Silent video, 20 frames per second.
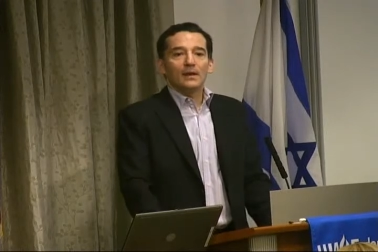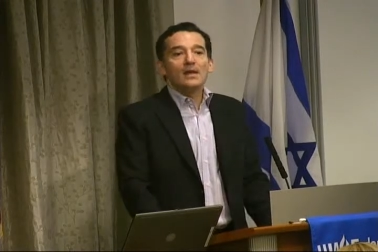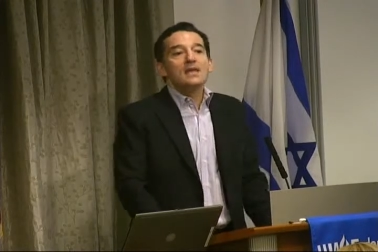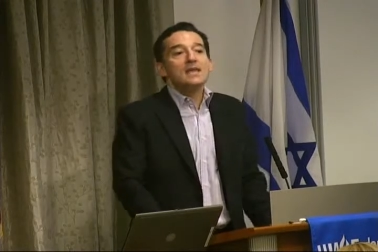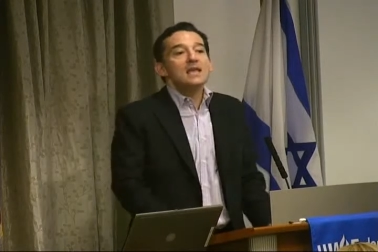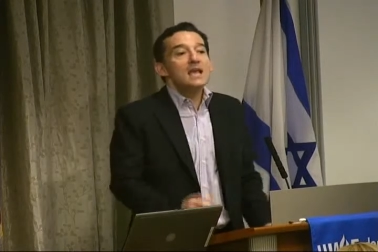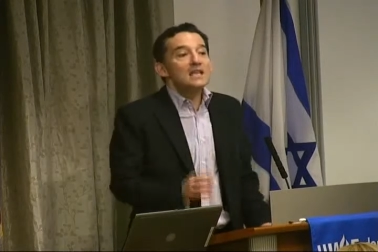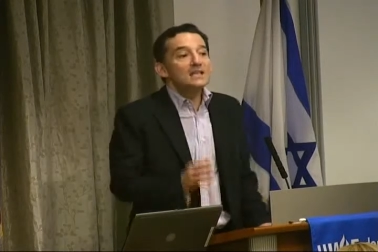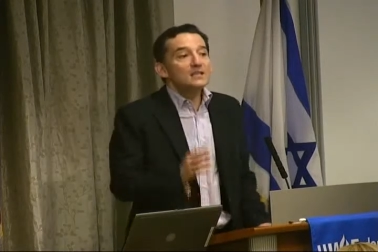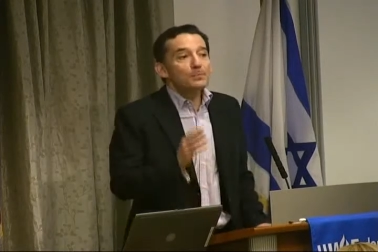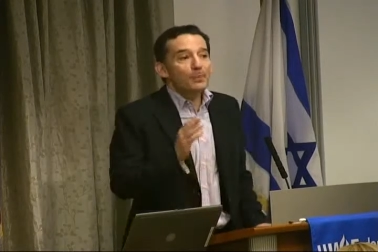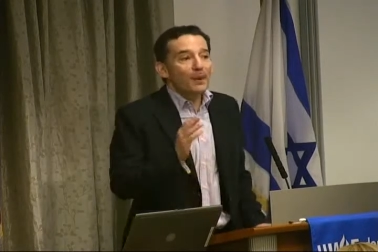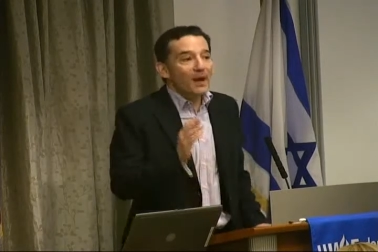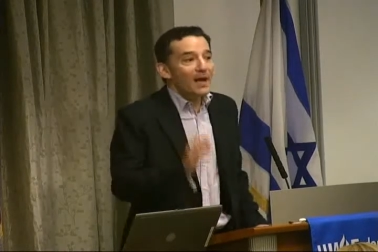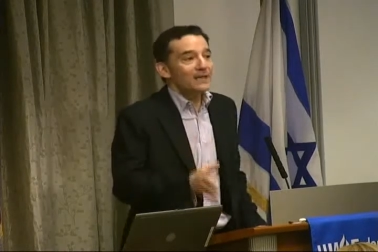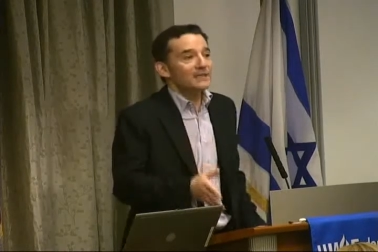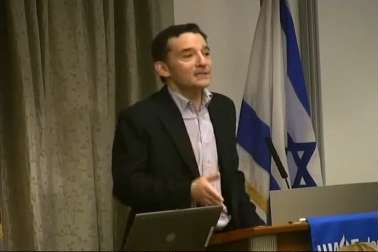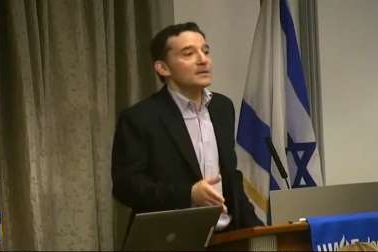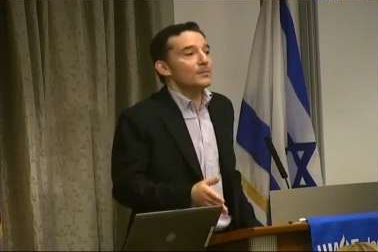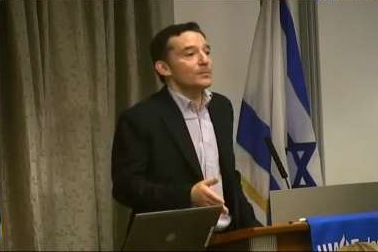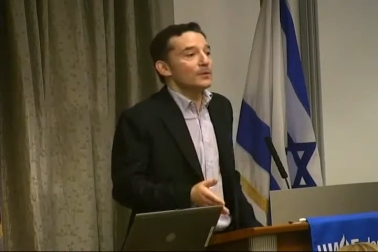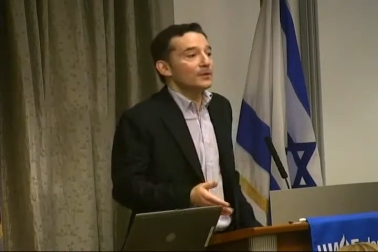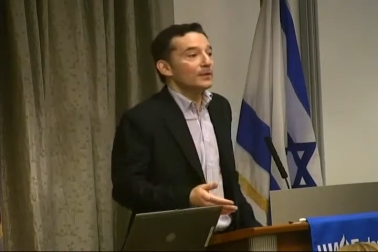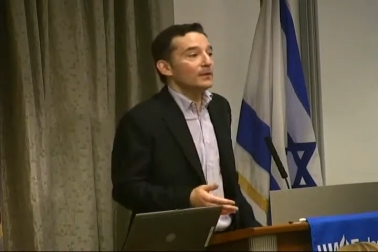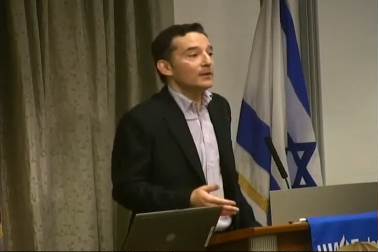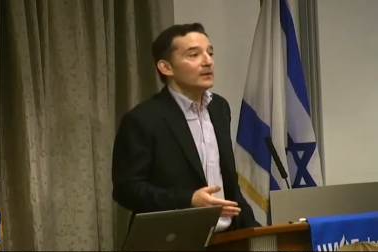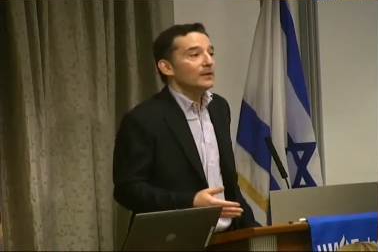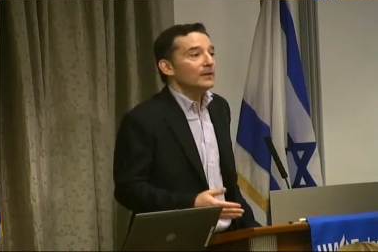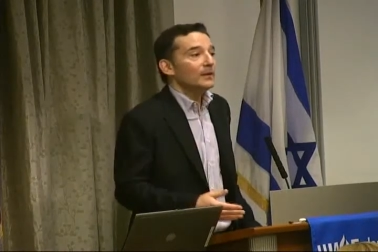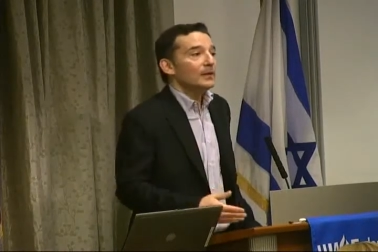It's
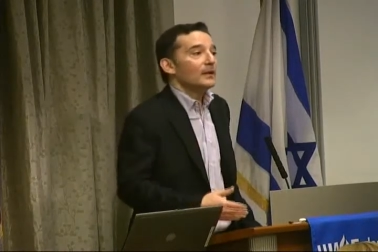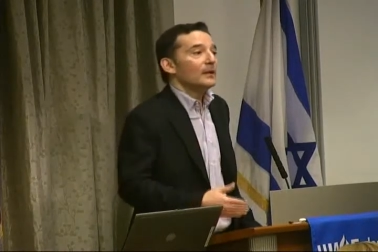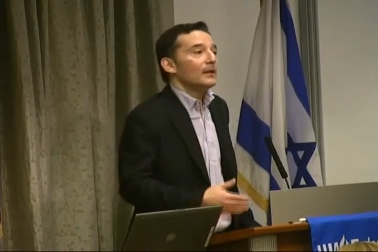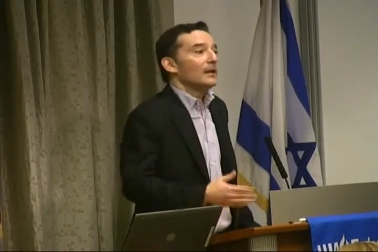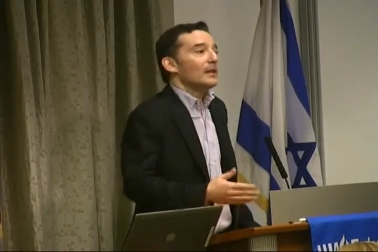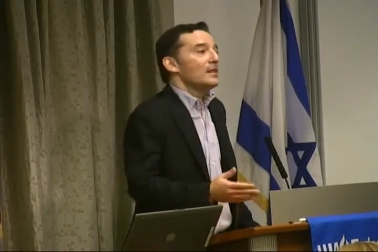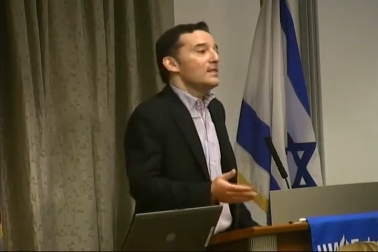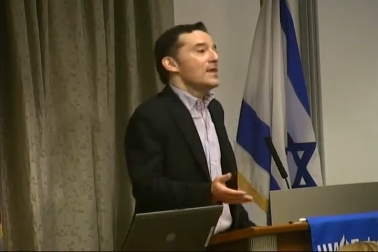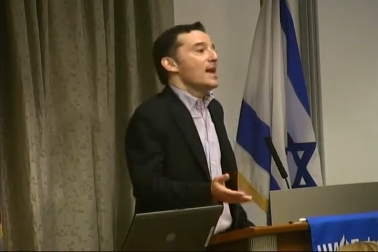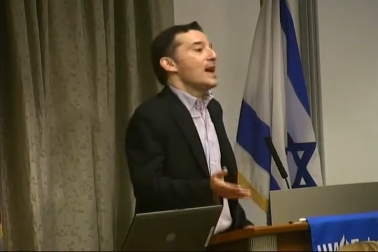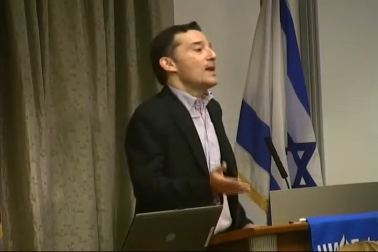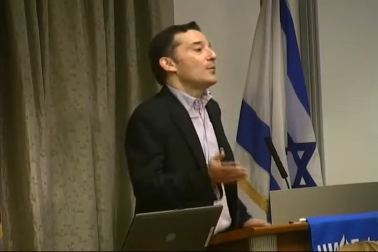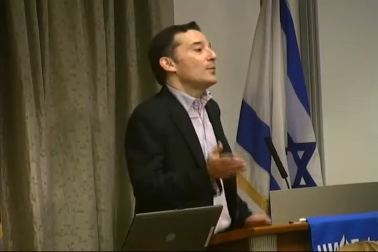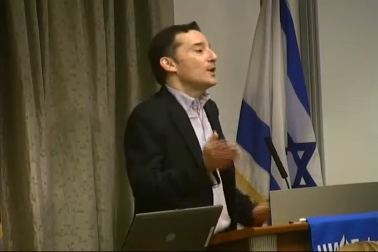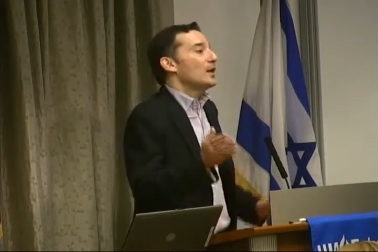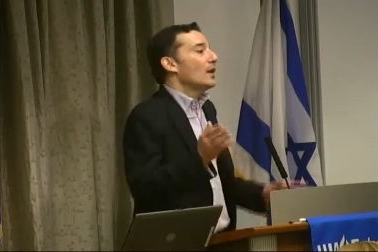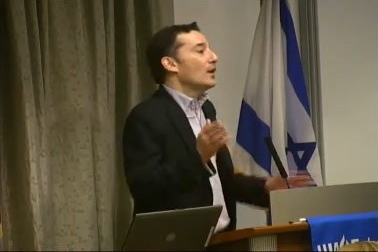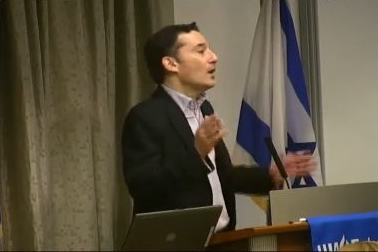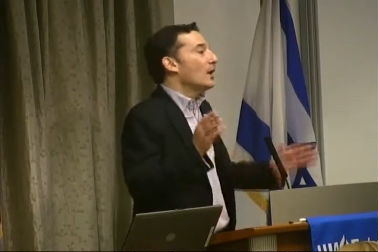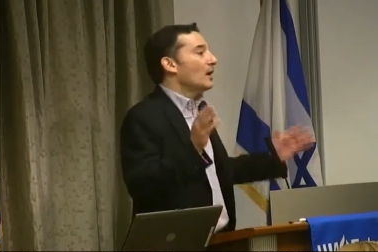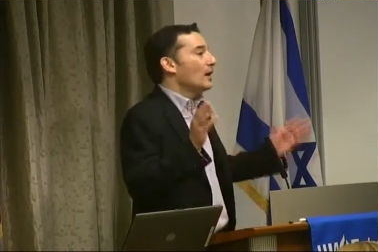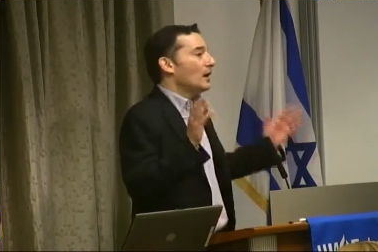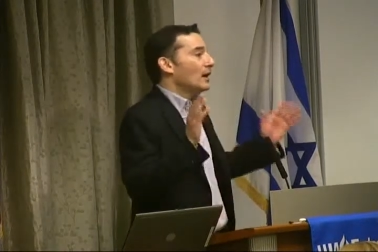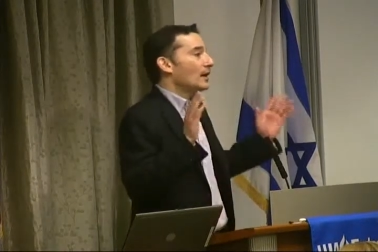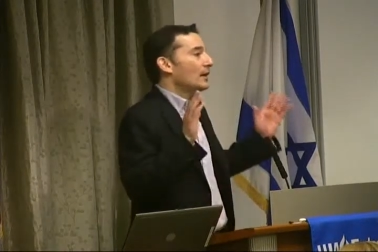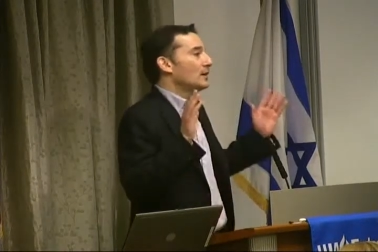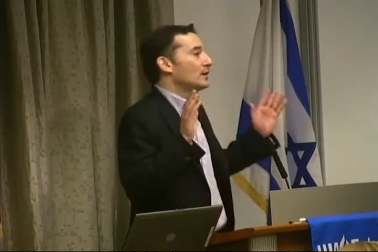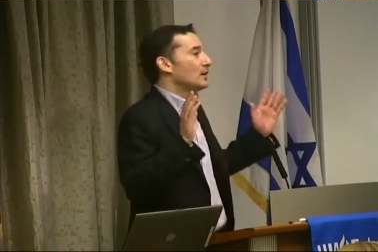possible that we are,